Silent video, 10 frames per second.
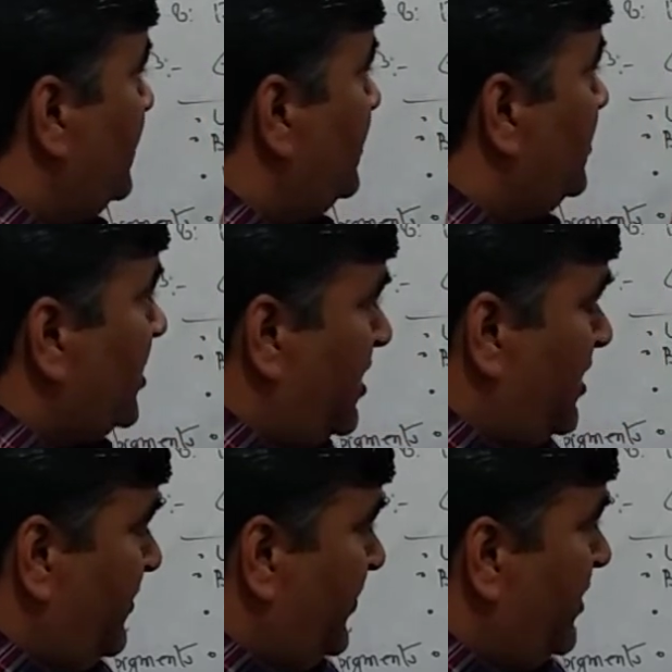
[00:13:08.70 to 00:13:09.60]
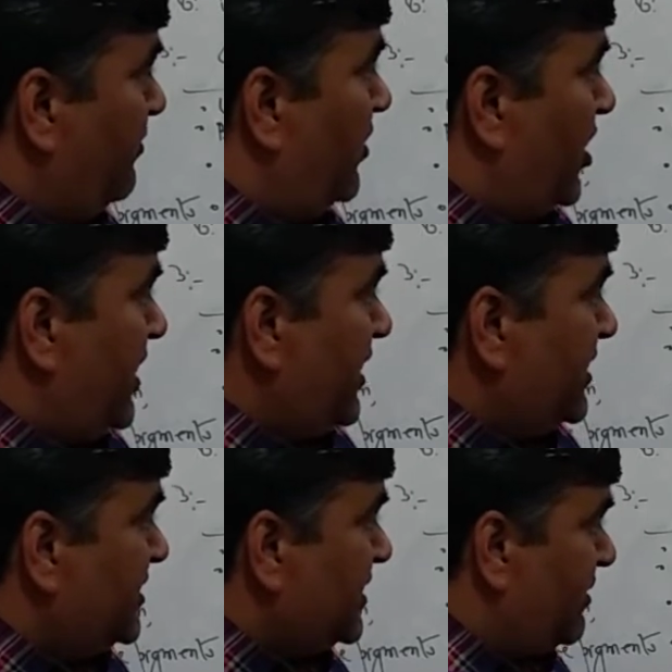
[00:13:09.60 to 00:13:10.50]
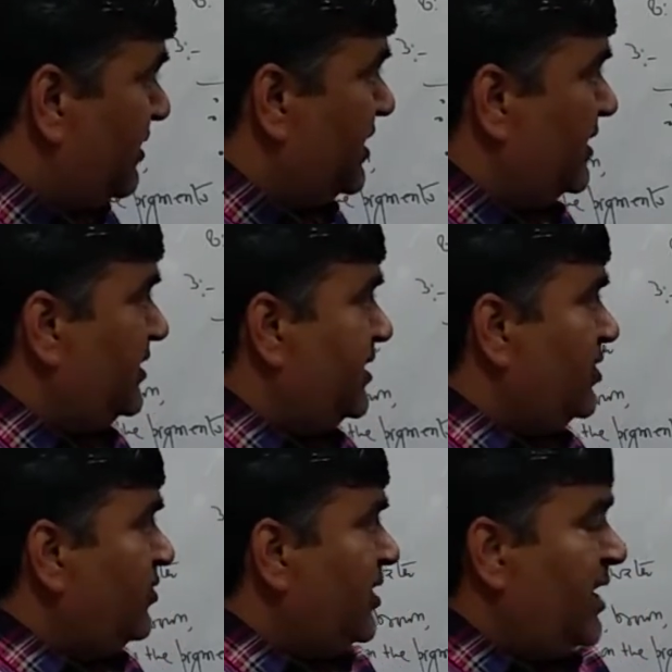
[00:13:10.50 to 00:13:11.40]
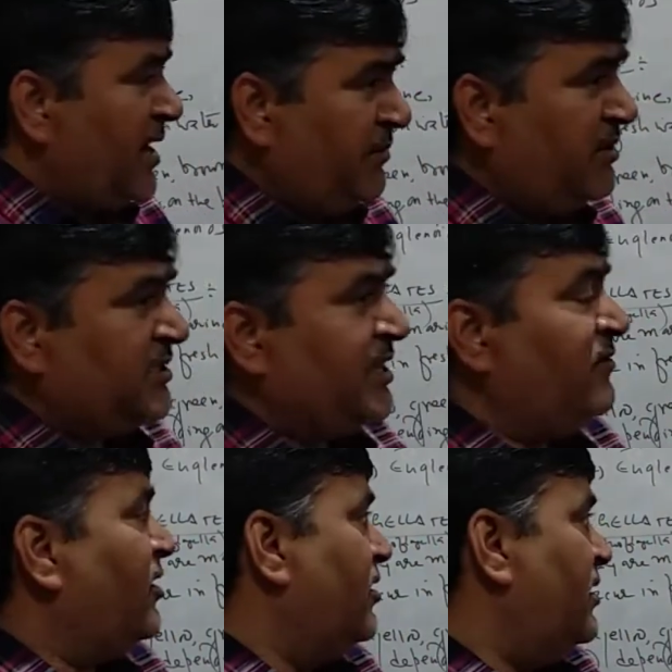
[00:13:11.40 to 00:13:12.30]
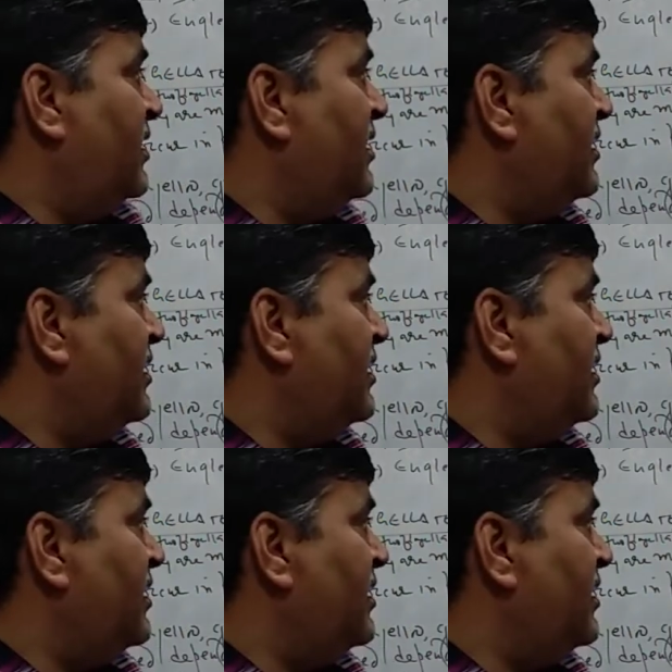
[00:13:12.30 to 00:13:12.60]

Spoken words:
The body is covered, they don't have the cell wall.